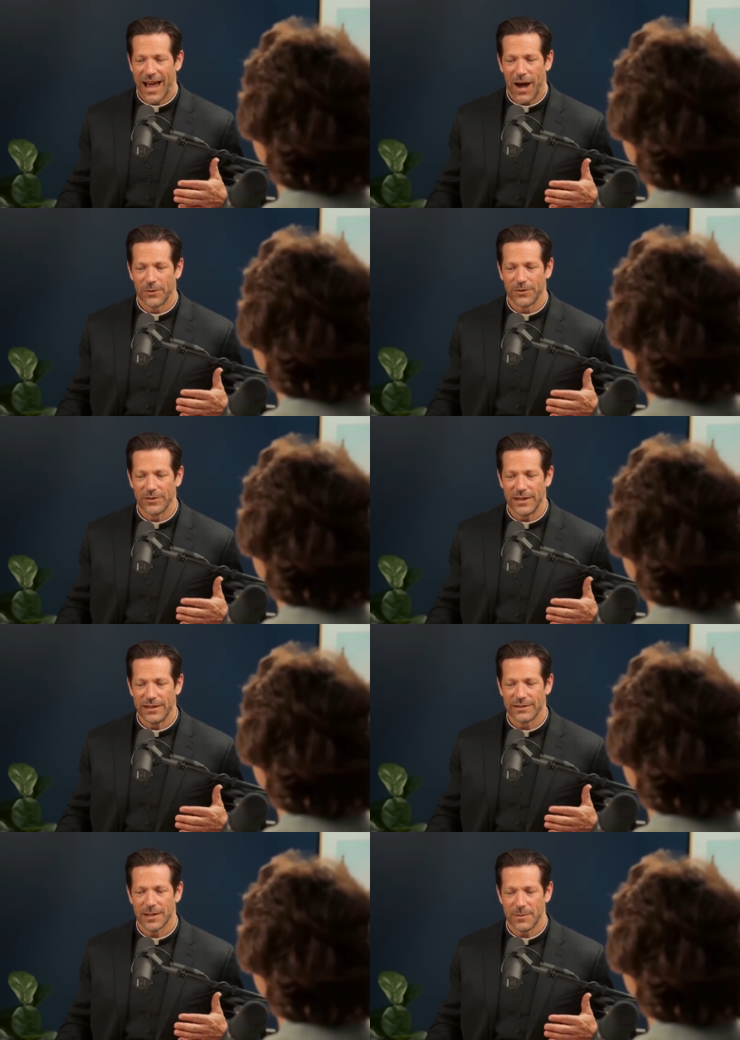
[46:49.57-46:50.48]
how
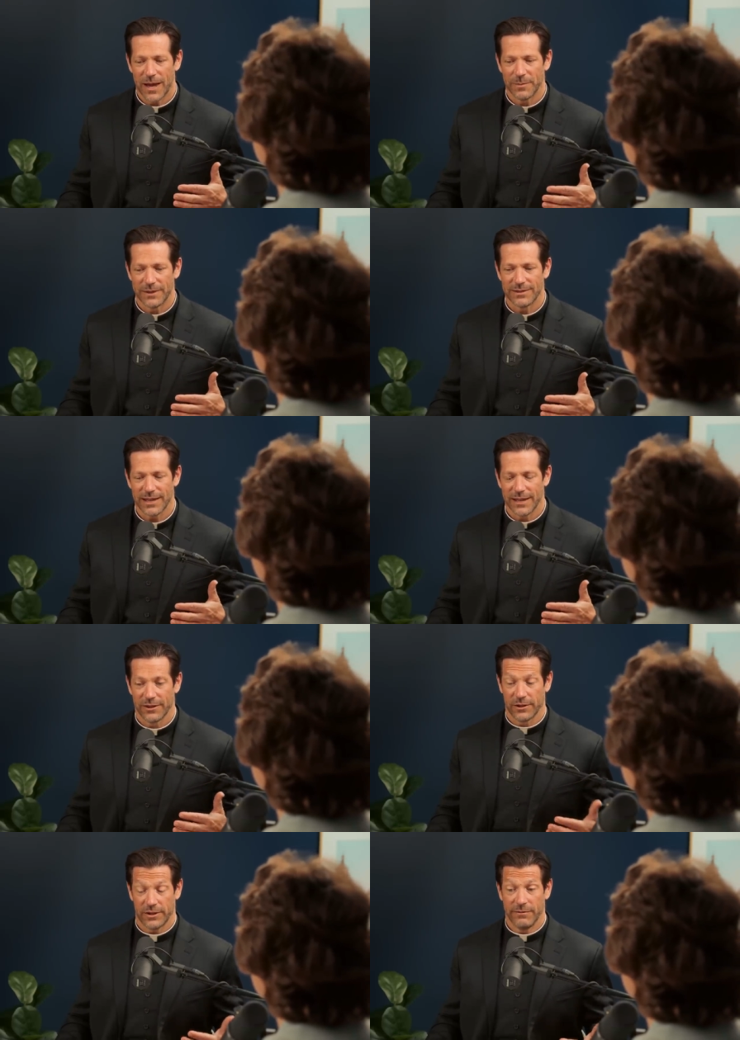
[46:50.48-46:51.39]
these commandments
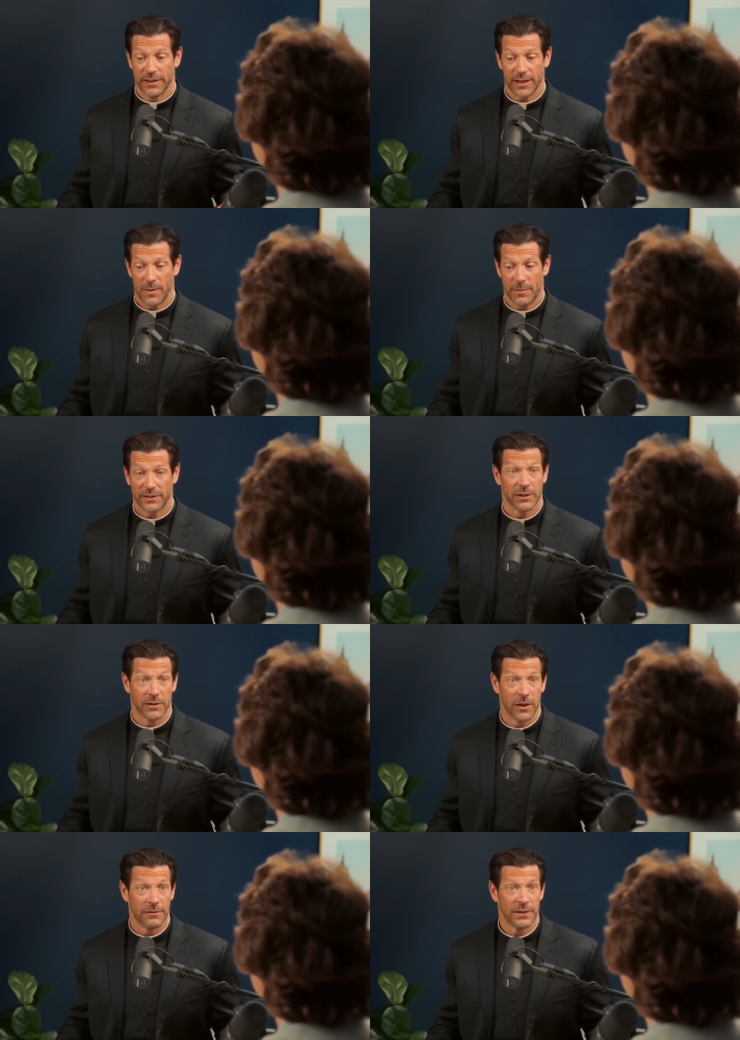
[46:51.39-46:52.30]
and the, even the commandment to
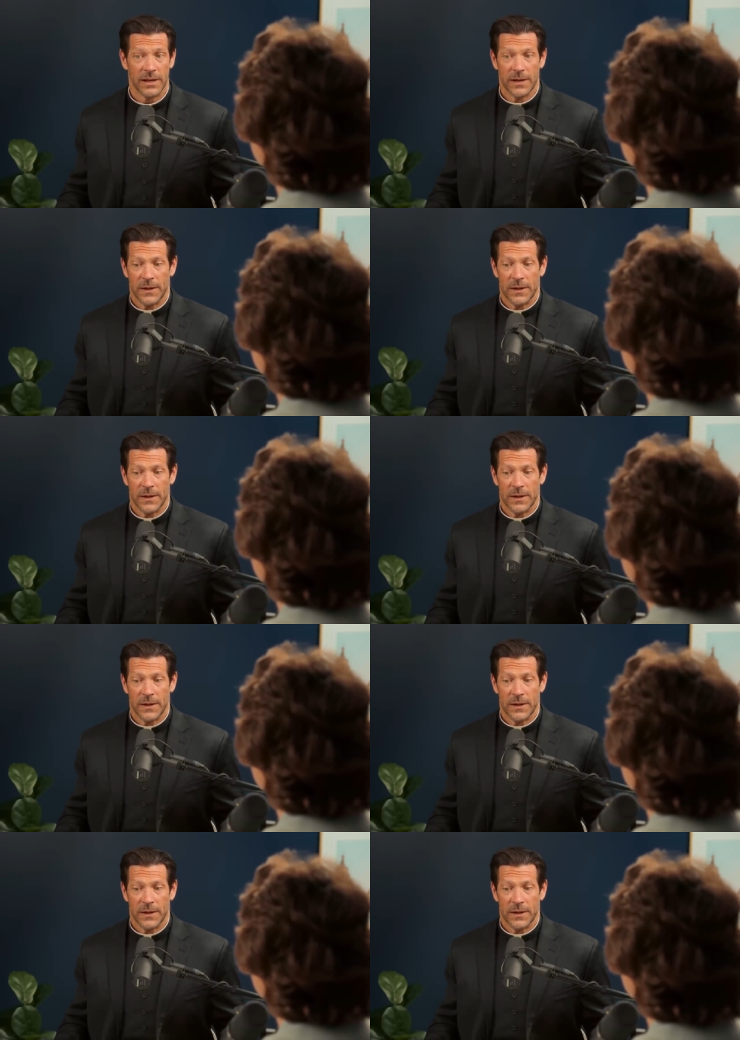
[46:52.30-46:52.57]
love